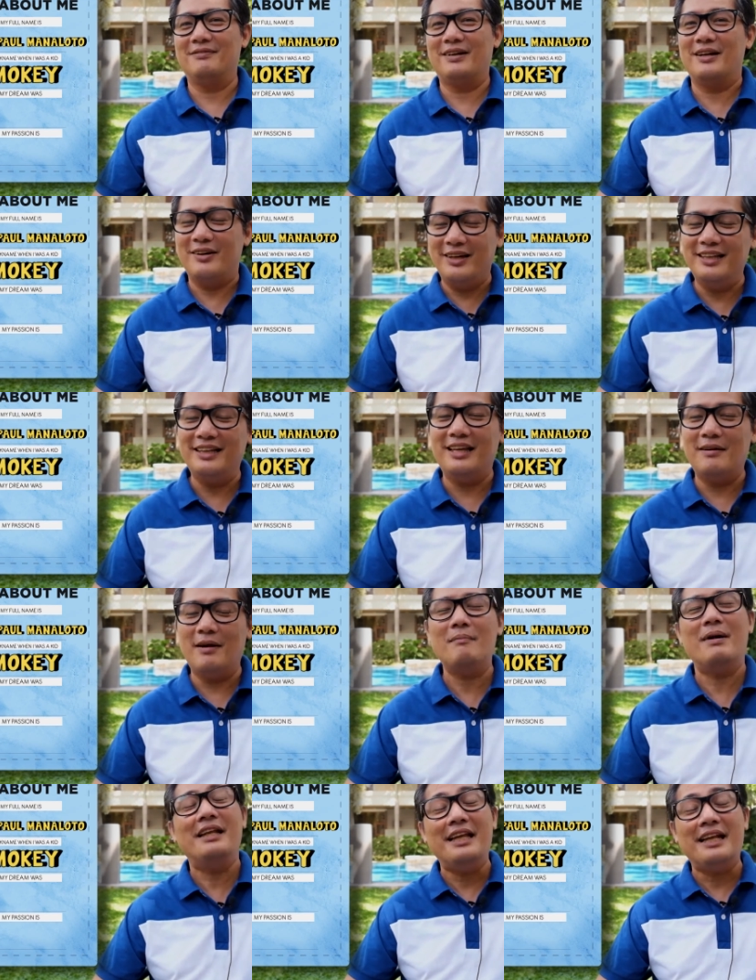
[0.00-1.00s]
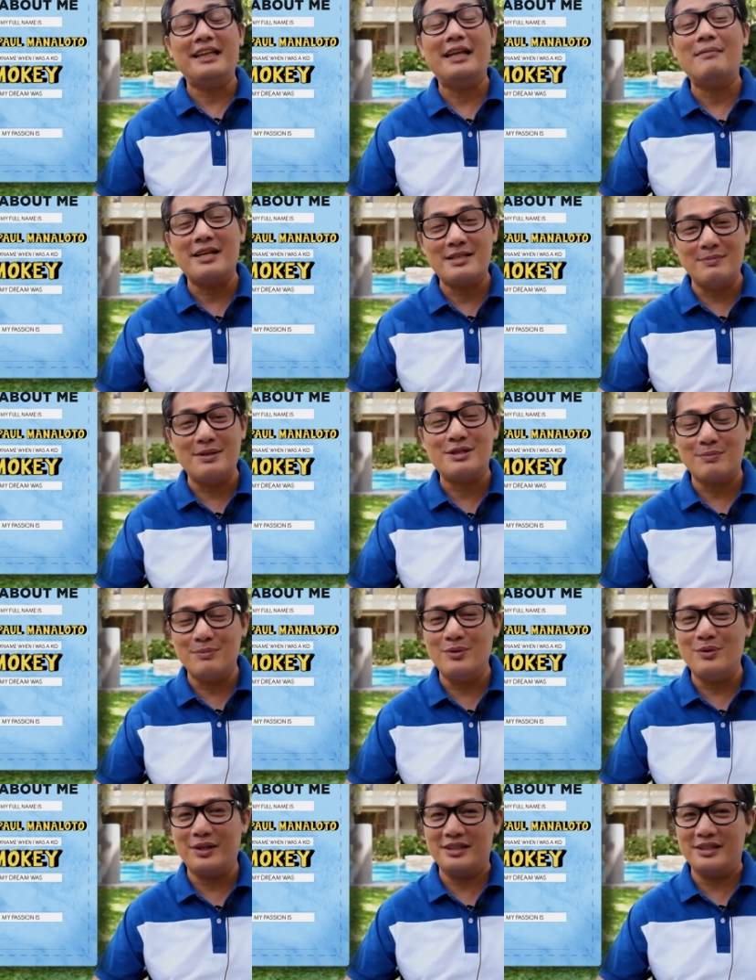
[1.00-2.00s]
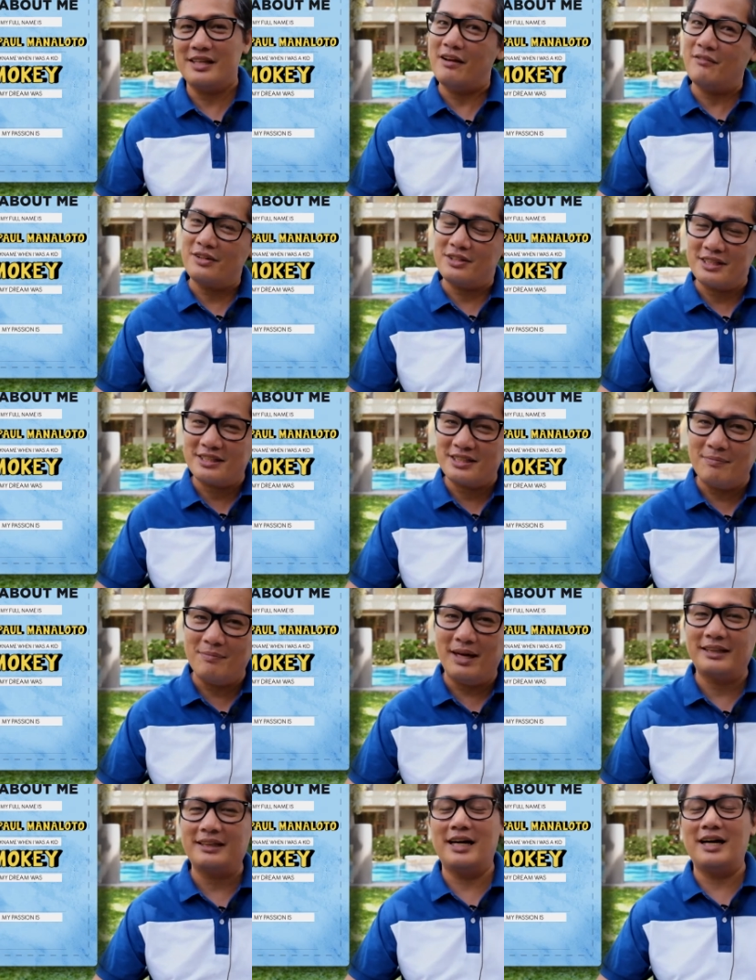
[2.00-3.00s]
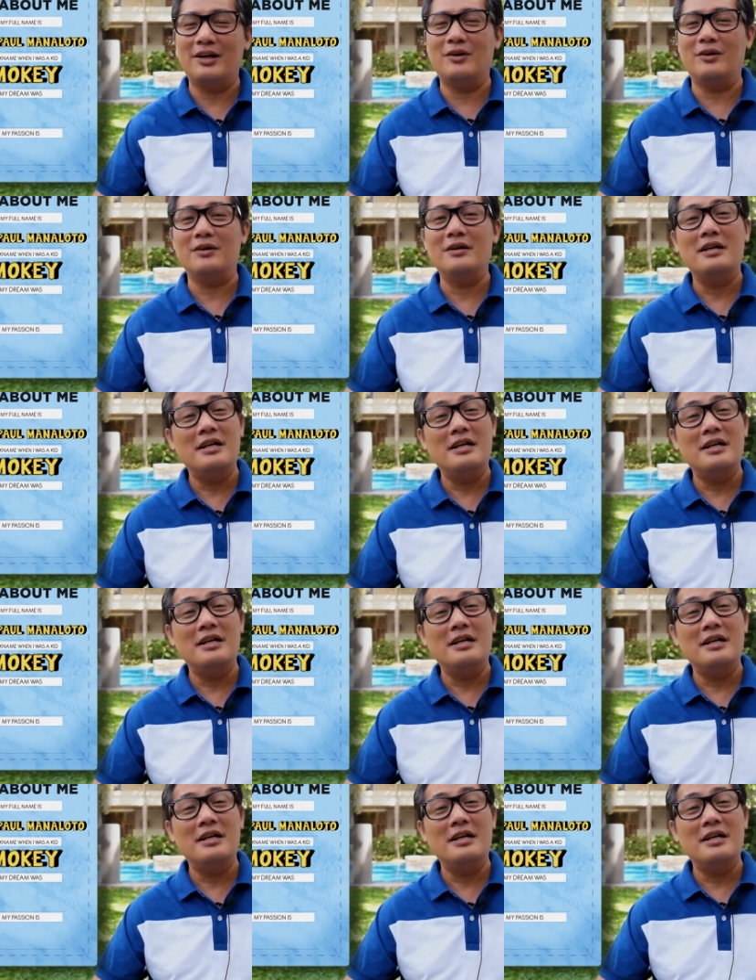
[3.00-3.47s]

My real name, uh, my nickname has been Smokey ever since na bata ako.